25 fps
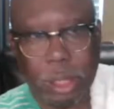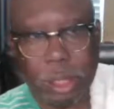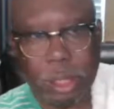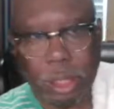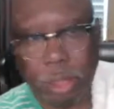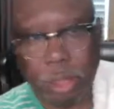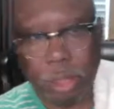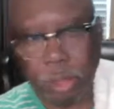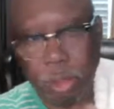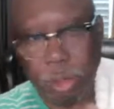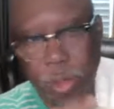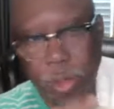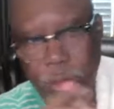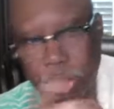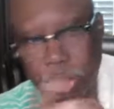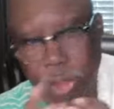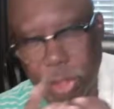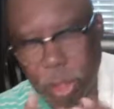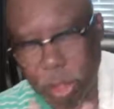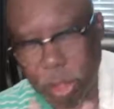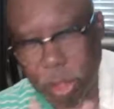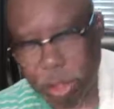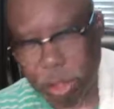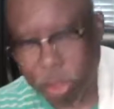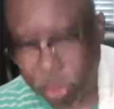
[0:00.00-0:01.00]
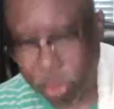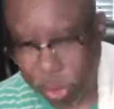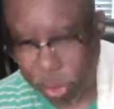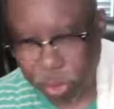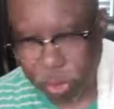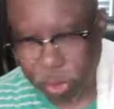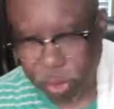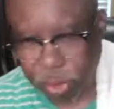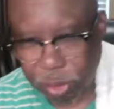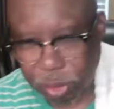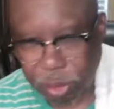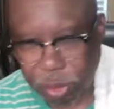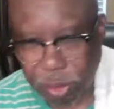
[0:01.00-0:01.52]
in your Son
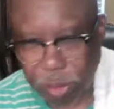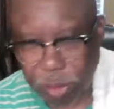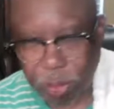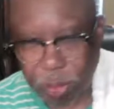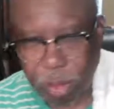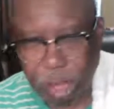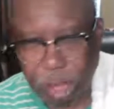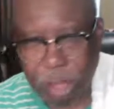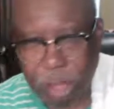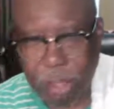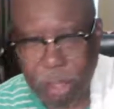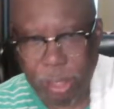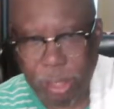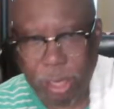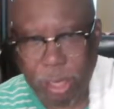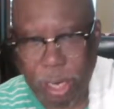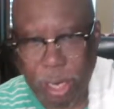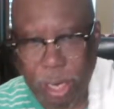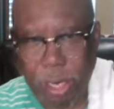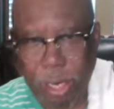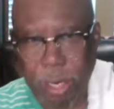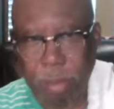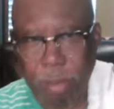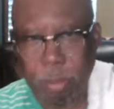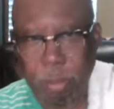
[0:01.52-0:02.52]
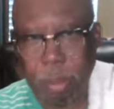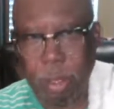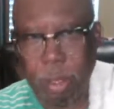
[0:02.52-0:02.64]
Jesus' mighty name.